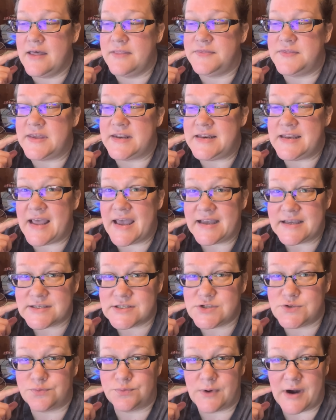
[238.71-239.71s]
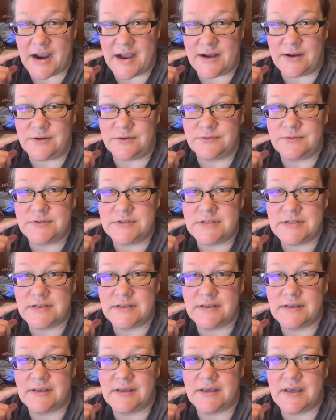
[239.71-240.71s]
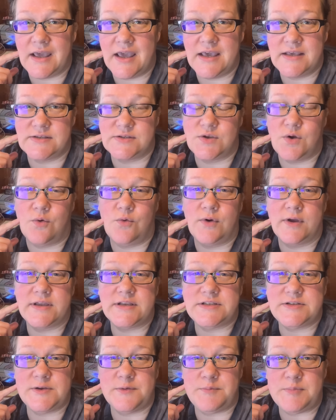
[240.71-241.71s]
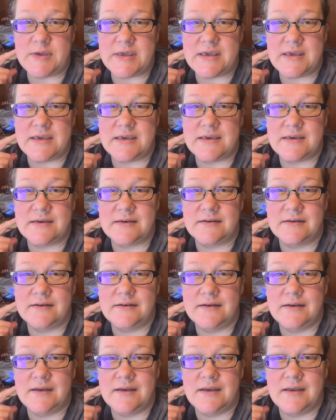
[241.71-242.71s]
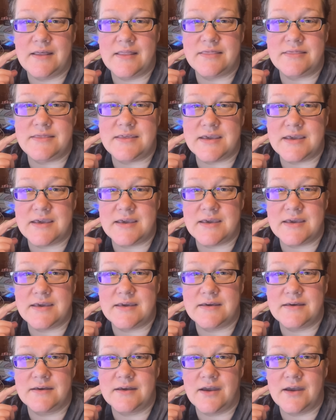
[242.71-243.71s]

The next round is going to be the